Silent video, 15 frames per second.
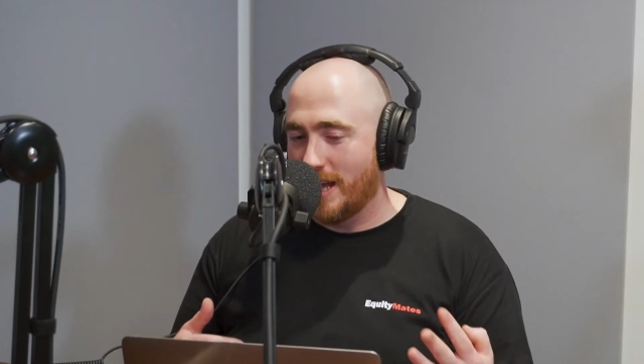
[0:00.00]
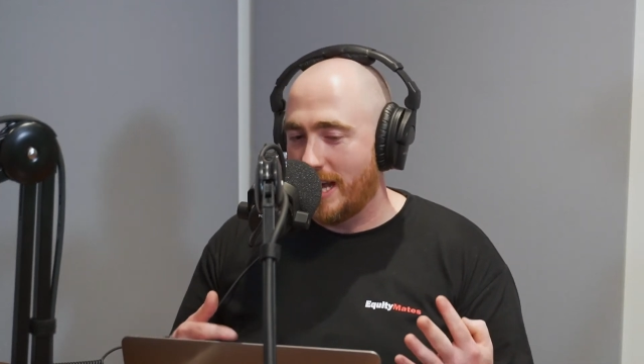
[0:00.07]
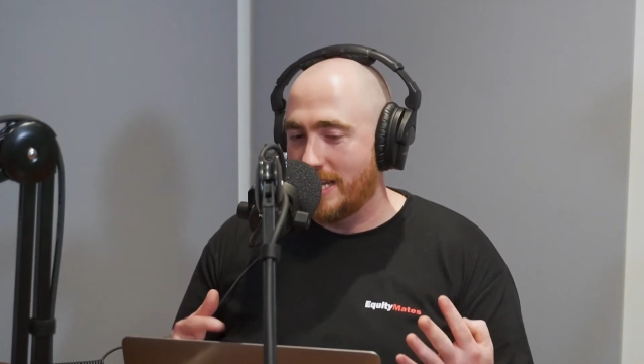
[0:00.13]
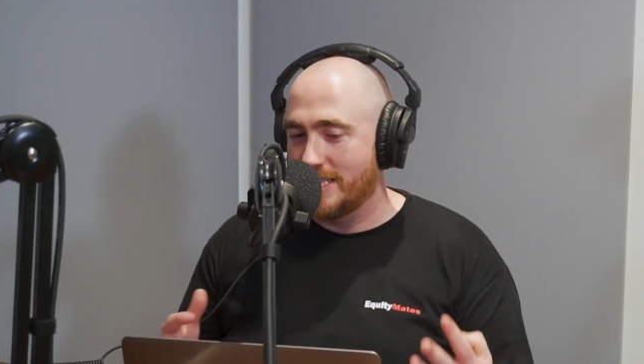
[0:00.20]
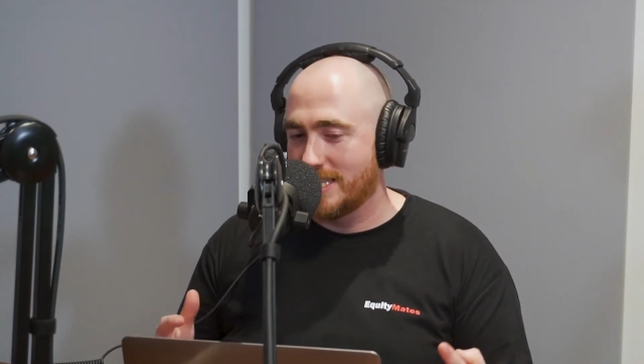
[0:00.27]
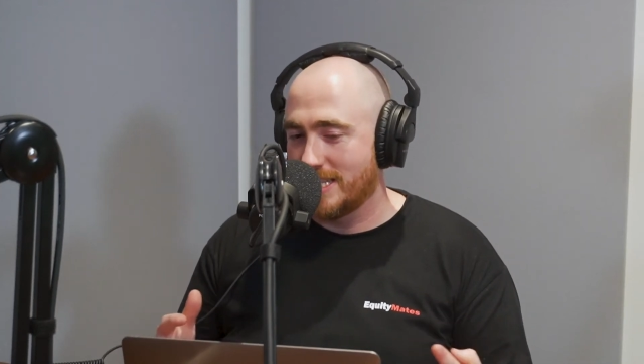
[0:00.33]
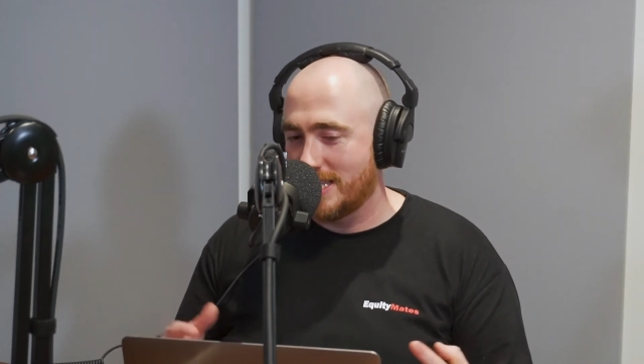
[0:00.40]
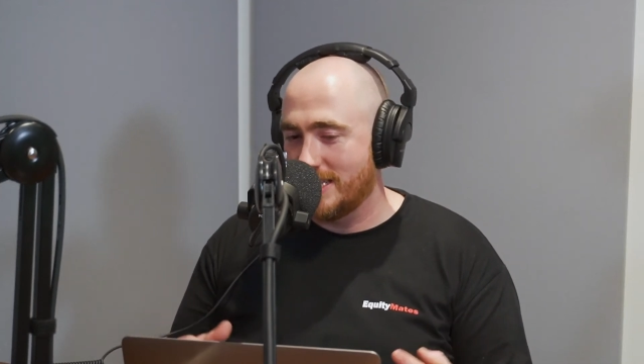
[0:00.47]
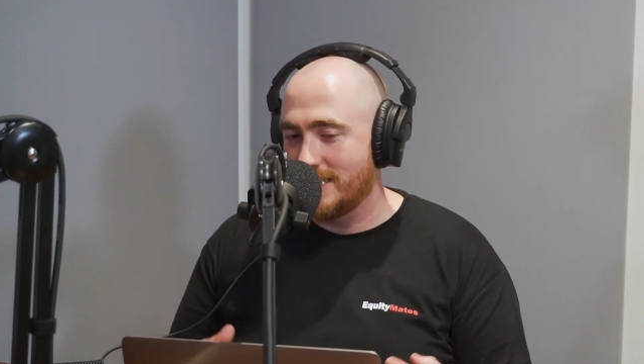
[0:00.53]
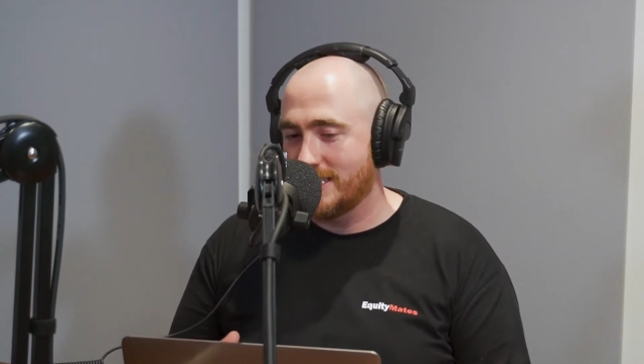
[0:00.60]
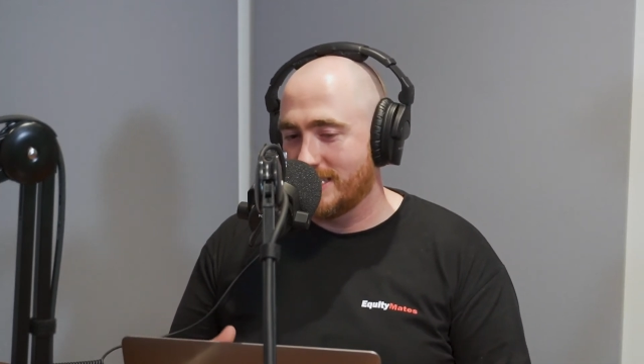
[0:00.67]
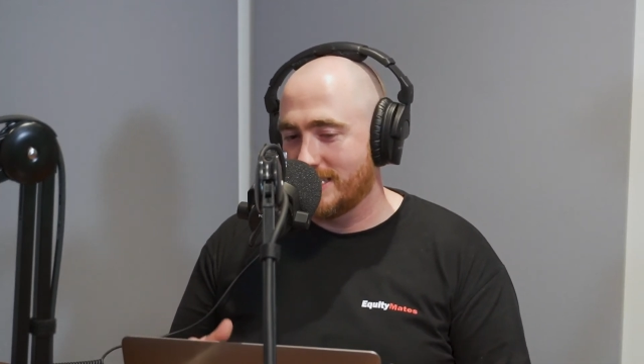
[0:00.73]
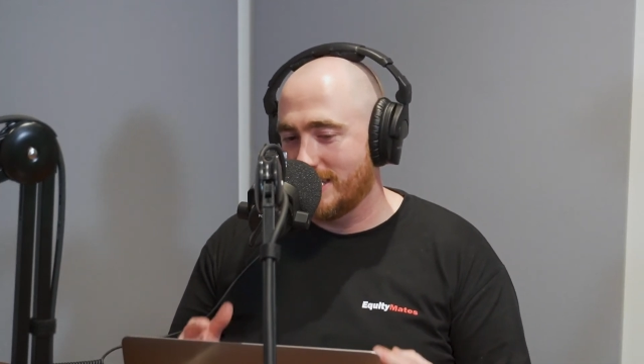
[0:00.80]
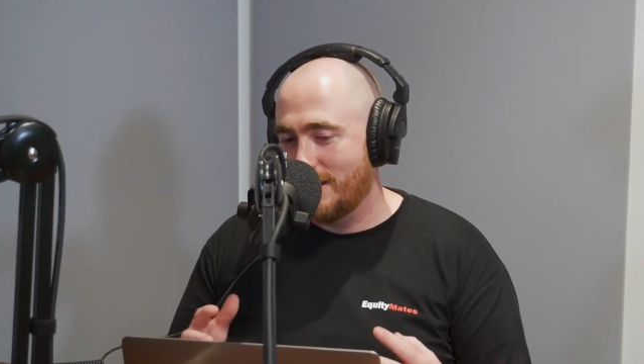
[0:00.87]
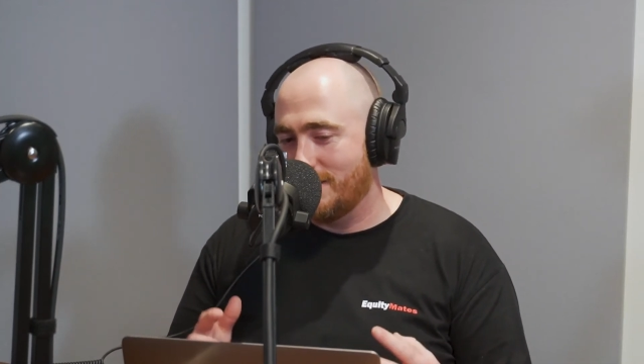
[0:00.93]
has a
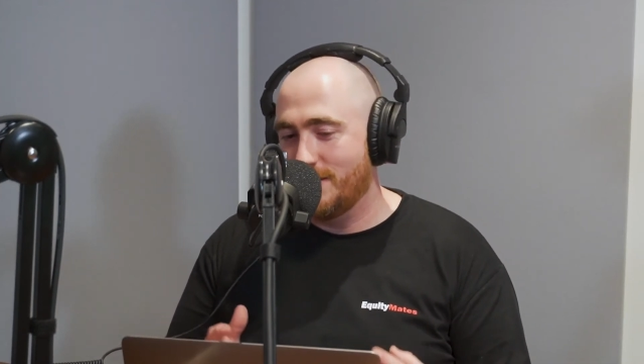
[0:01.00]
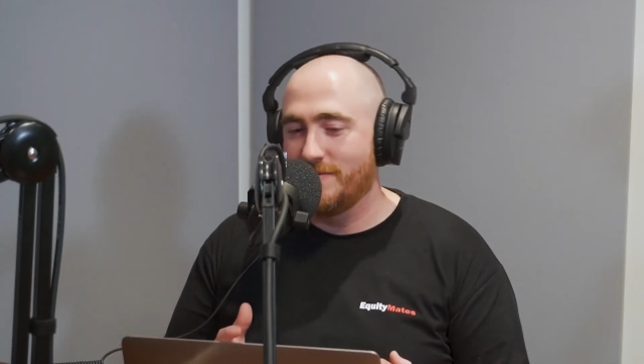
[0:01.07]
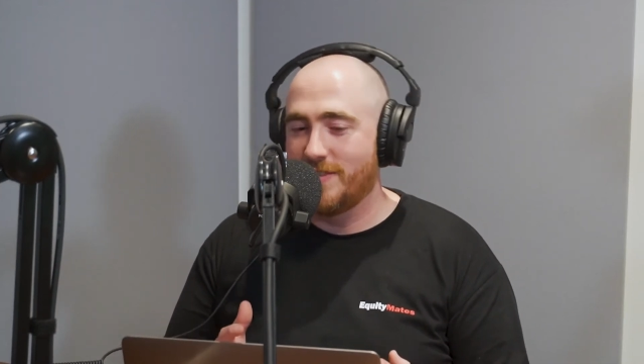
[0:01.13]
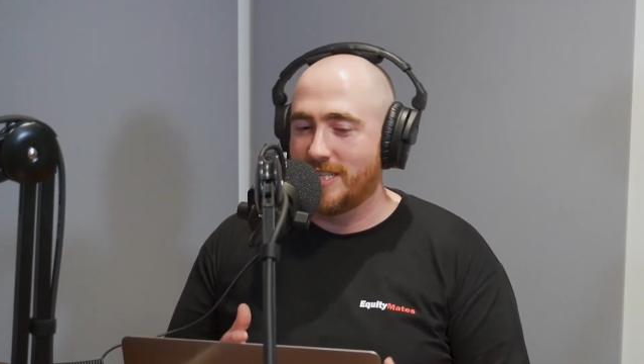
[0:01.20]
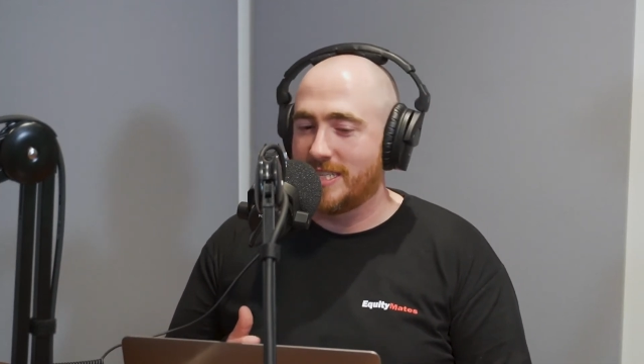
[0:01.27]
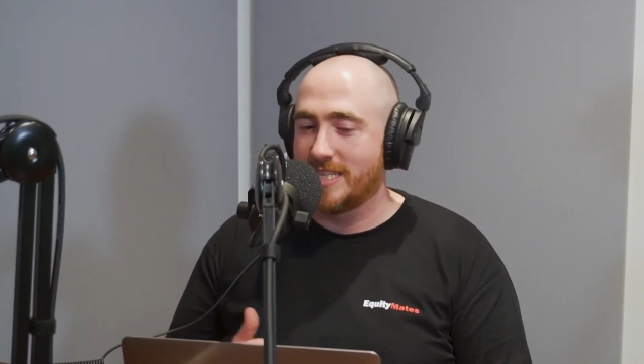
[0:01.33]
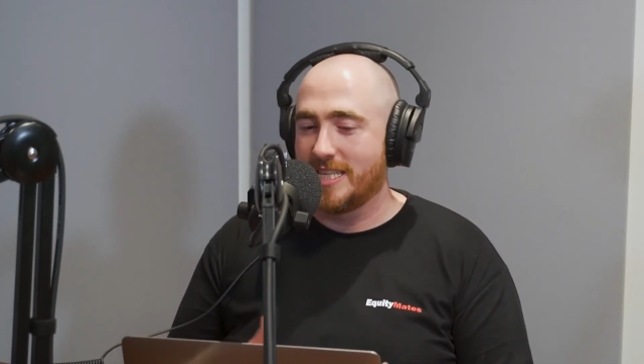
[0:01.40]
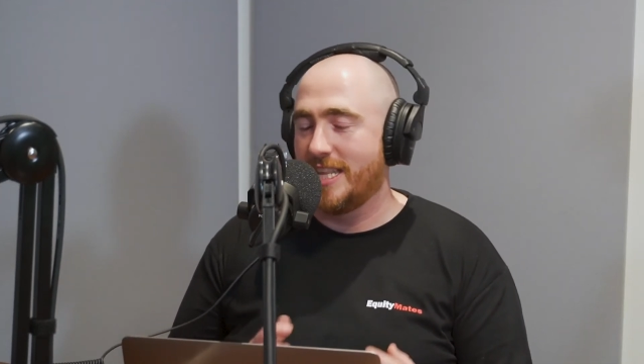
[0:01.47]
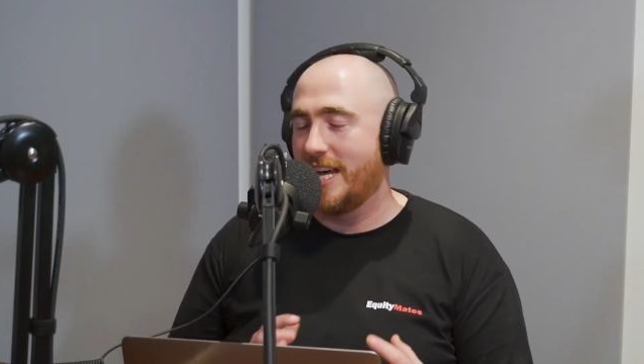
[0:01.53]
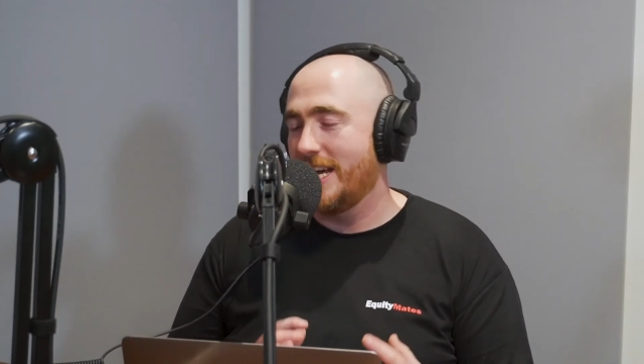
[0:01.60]
thesis that I'm investing in